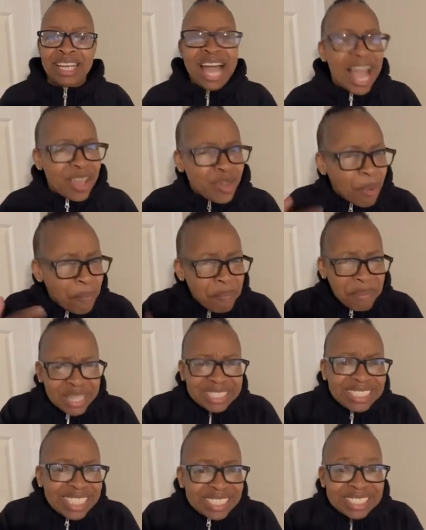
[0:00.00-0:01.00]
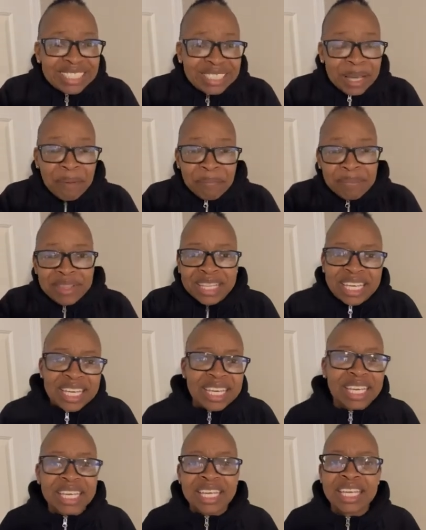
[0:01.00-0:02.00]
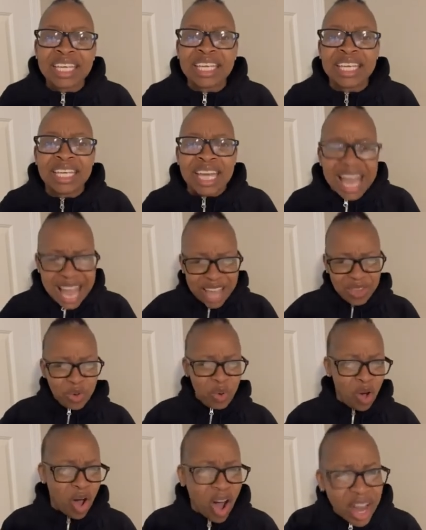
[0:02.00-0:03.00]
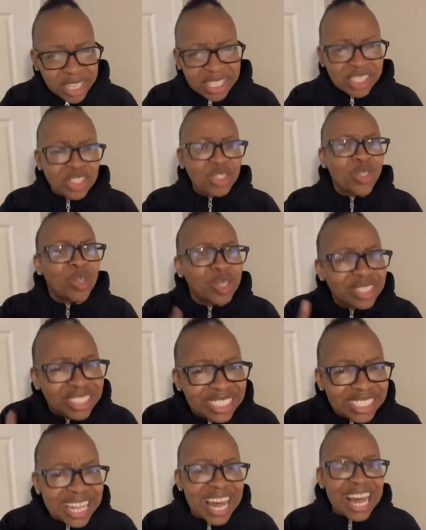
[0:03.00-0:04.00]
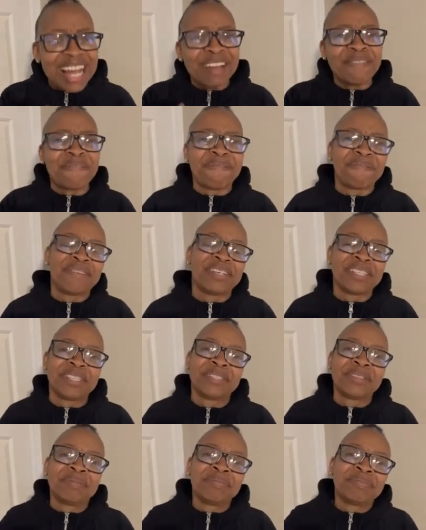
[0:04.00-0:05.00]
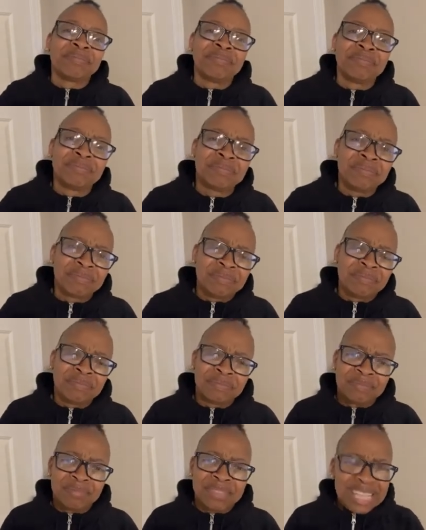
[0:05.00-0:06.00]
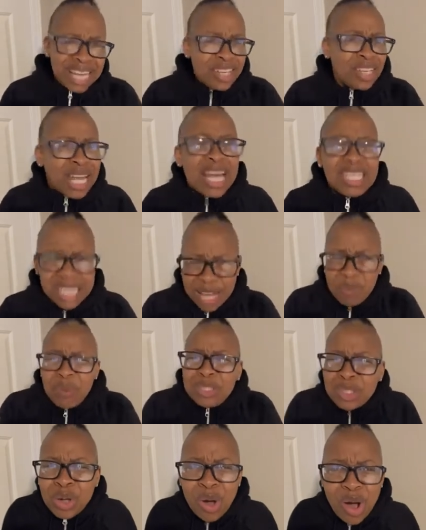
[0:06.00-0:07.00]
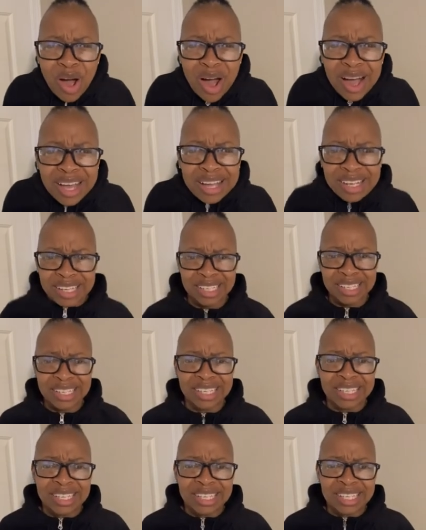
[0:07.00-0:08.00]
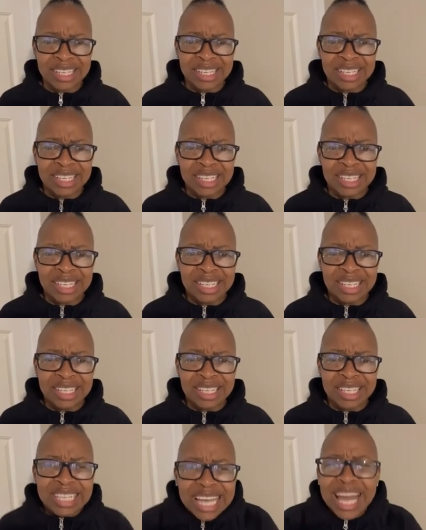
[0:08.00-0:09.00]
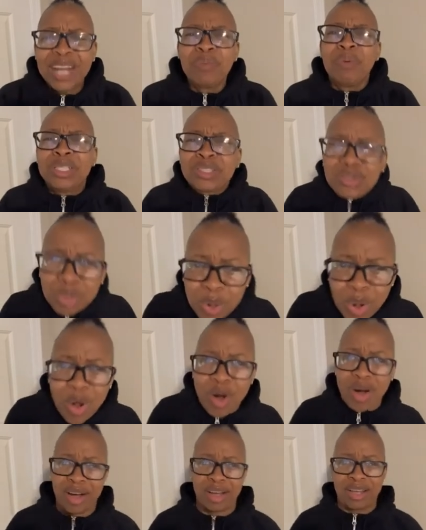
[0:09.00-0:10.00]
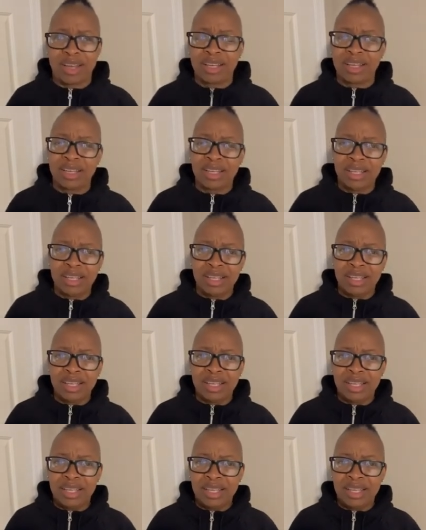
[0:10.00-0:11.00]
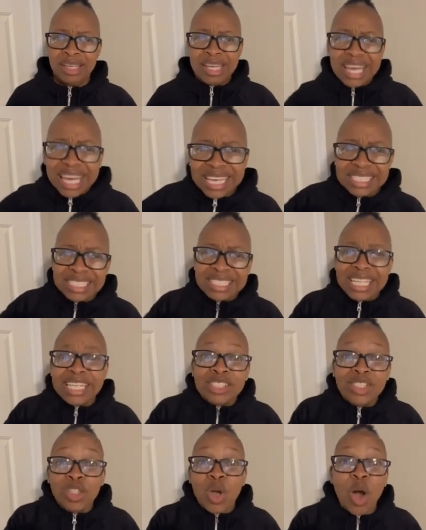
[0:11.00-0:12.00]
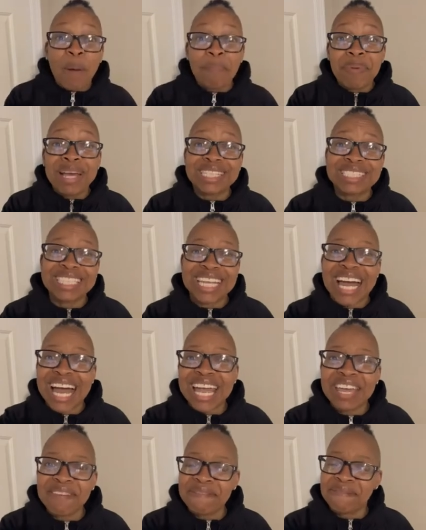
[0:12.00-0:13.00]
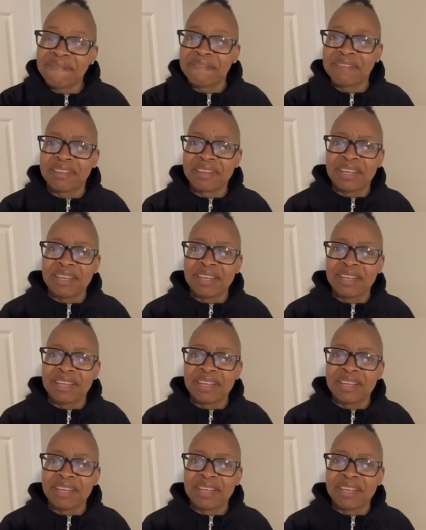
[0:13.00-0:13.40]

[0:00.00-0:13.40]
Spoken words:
Are you missing something? Are you honest to yourself? Can we talk? Can we talk? Is this your best life?